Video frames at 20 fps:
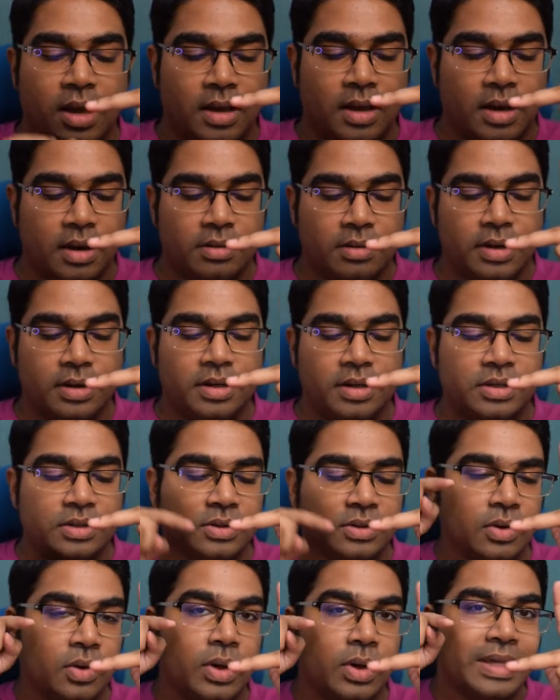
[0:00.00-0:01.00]
Current is
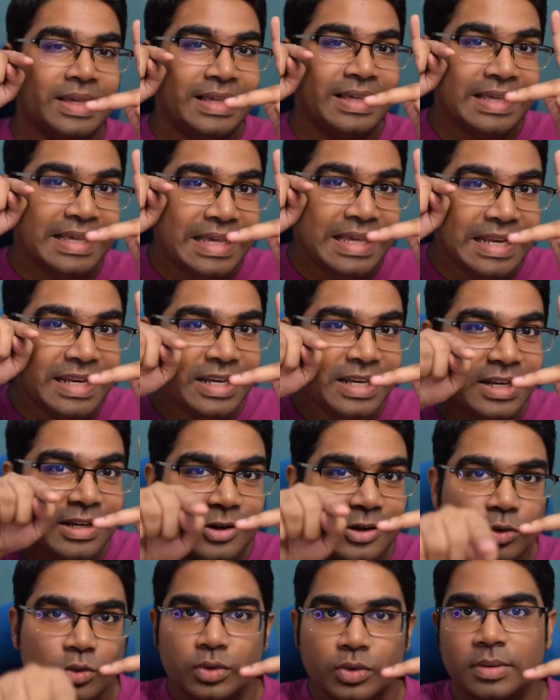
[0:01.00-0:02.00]
going
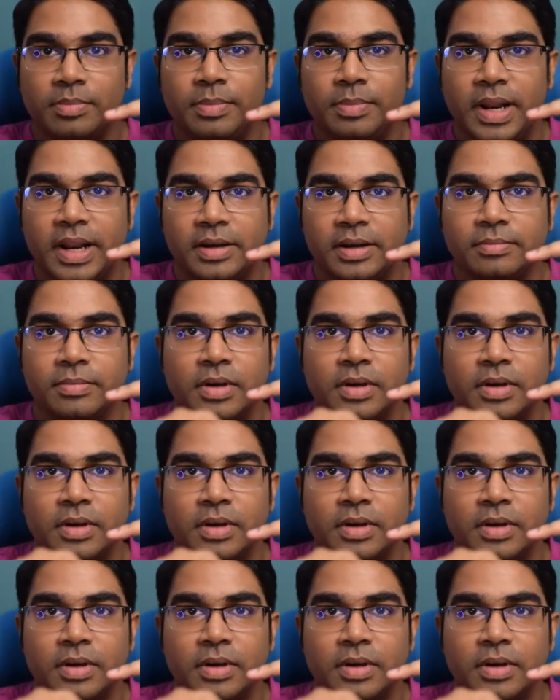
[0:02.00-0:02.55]
into the plane,